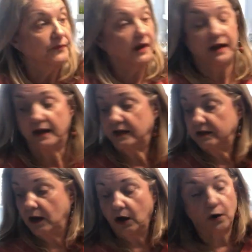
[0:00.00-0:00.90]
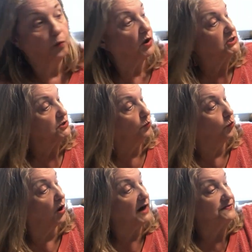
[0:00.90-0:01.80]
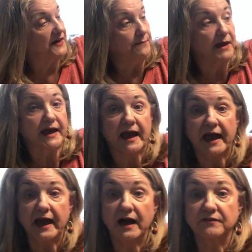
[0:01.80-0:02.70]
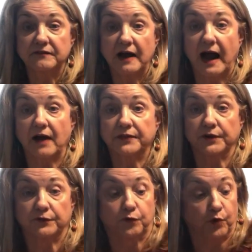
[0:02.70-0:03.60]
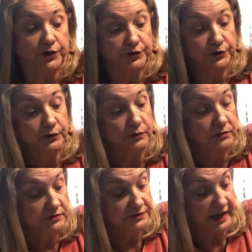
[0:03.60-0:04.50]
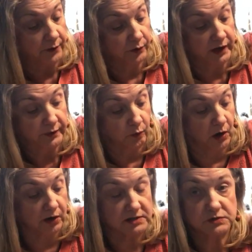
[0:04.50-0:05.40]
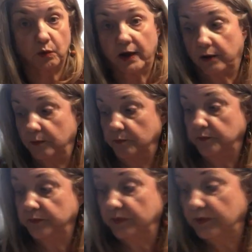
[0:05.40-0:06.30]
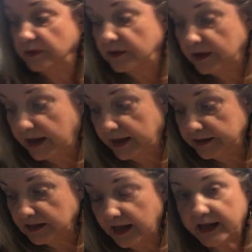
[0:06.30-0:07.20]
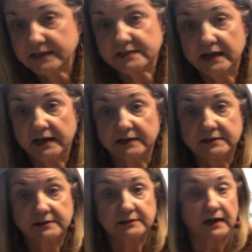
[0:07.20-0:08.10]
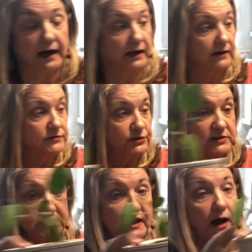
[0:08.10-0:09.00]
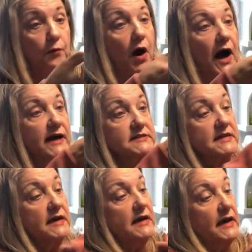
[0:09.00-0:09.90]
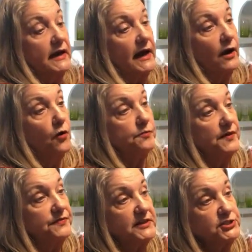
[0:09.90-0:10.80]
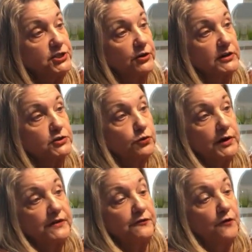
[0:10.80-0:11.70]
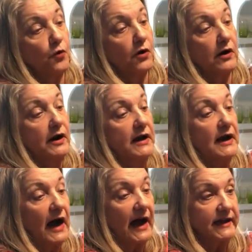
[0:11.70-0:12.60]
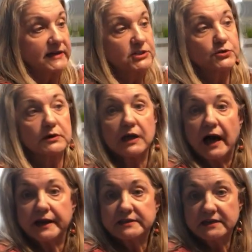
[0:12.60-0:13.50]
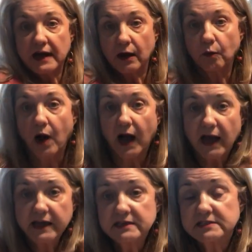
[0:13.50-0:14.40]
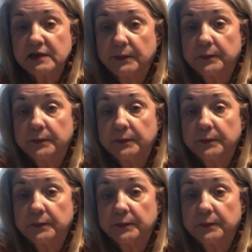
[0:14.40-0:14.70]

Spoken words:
and what they may have out there for you that really works well. And like I said, I love doing DIYs, and I hope that this year in 24 I can do a lot of DIYs